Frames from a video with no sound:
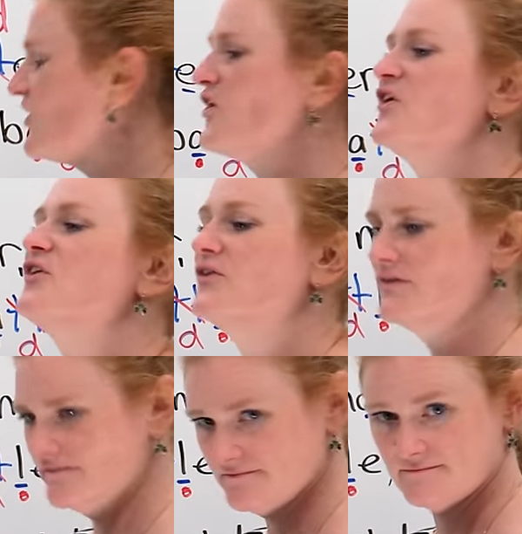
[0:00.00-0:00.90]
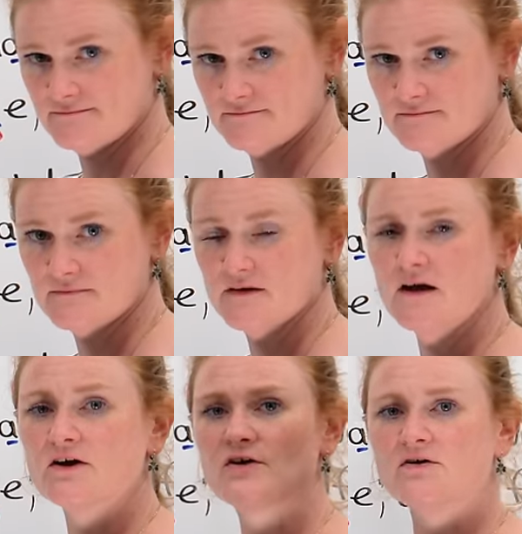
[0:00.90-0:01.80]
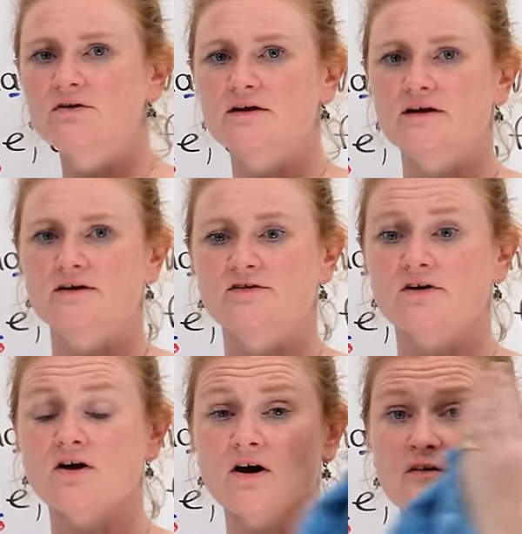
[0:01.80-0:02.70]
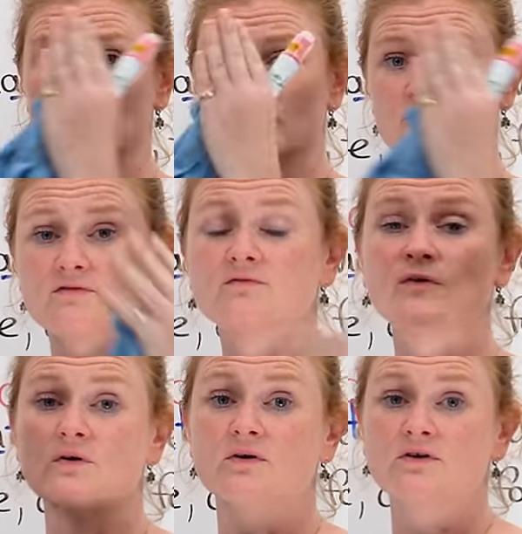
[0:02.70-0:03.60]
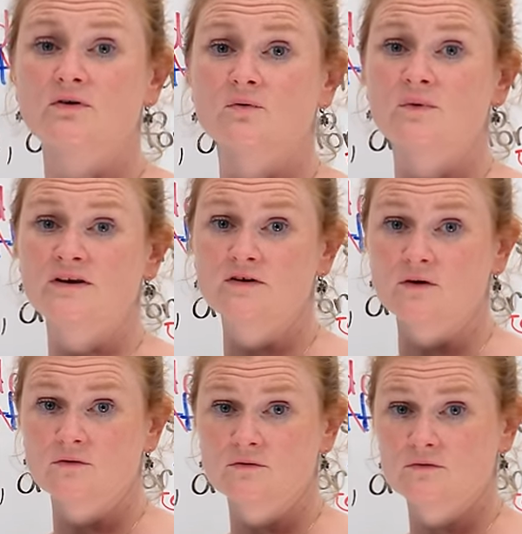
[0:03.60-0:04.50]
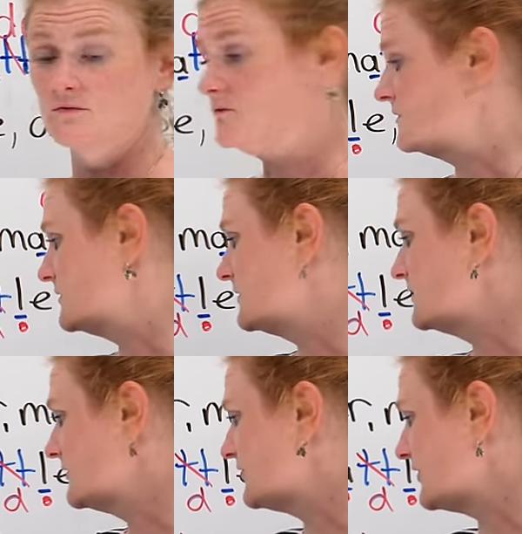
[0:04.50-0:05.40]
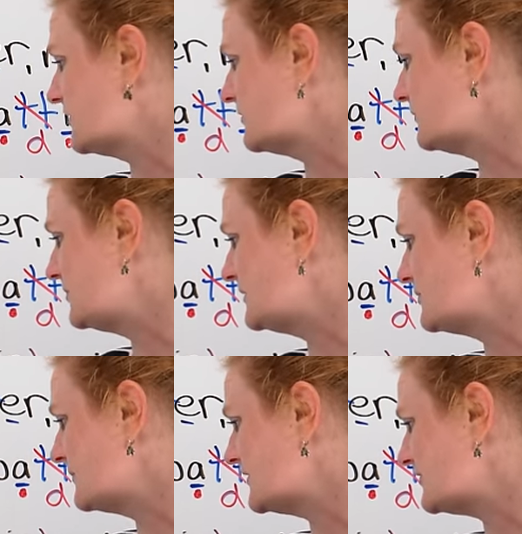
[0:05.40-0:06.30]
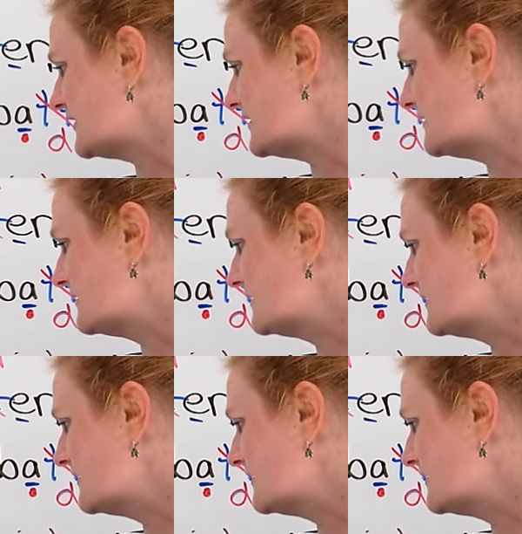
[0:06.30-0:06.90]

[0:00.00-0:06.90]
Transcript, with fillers: curtain. A curtain is a cover for your window. So people might say,